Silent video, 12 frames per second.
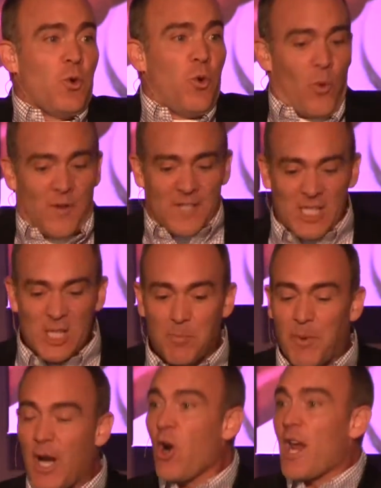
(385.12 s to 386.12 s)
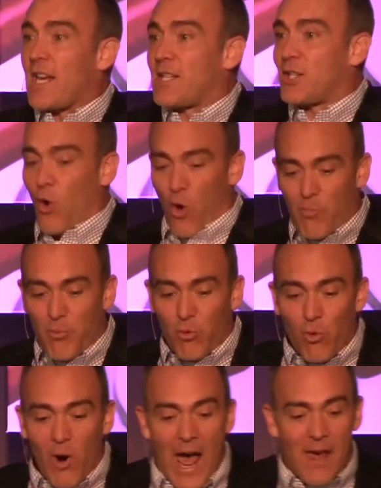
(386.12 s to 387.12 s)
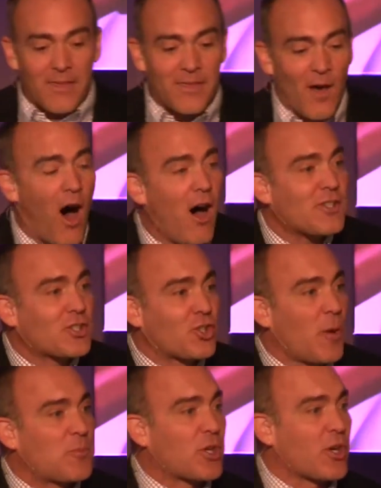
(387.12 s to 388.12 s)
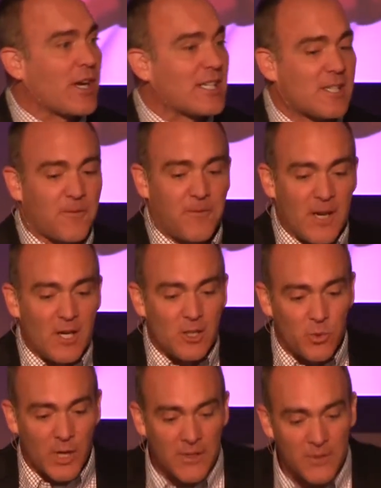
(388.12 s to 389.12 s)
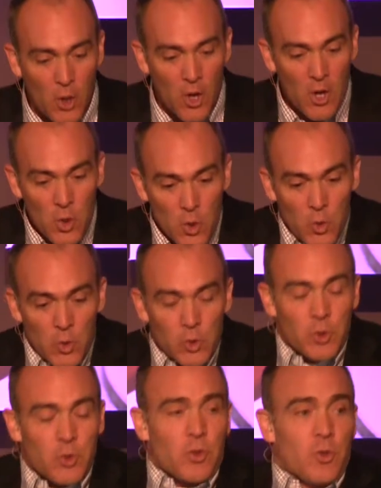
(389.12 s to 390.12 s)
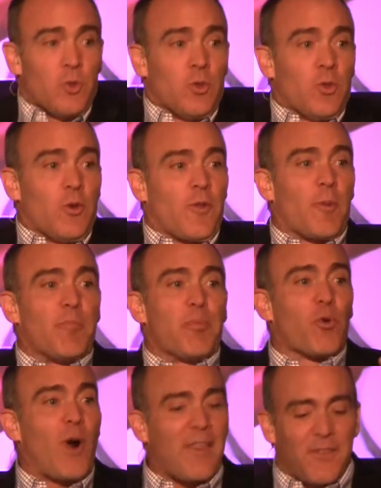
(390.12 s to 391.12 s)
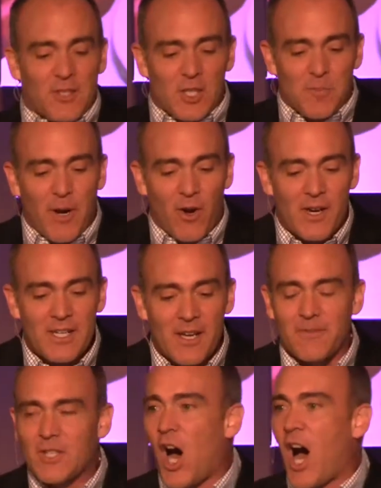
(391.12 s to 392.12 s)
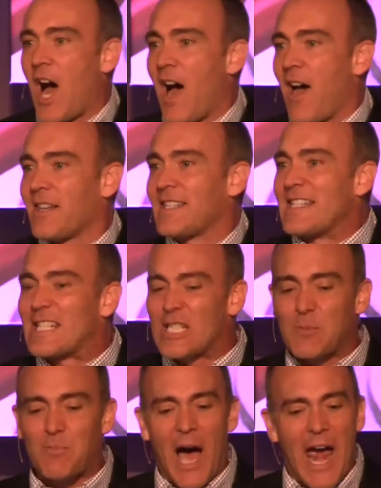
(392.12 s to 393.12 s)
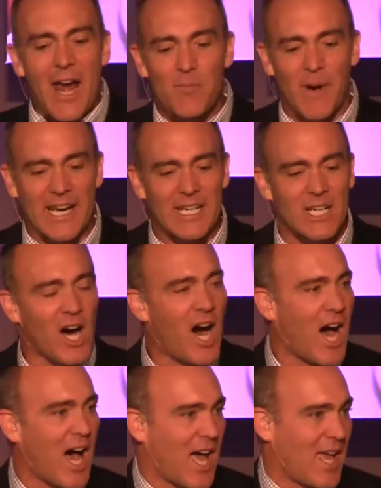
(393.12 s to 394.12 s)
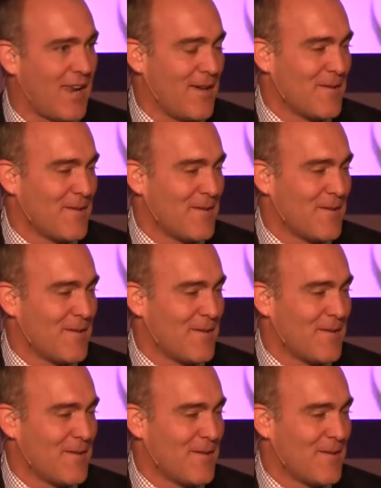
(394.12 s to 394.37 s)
with spirit or breath. All scripture is filled with the breath spirit of God, is inspired by God.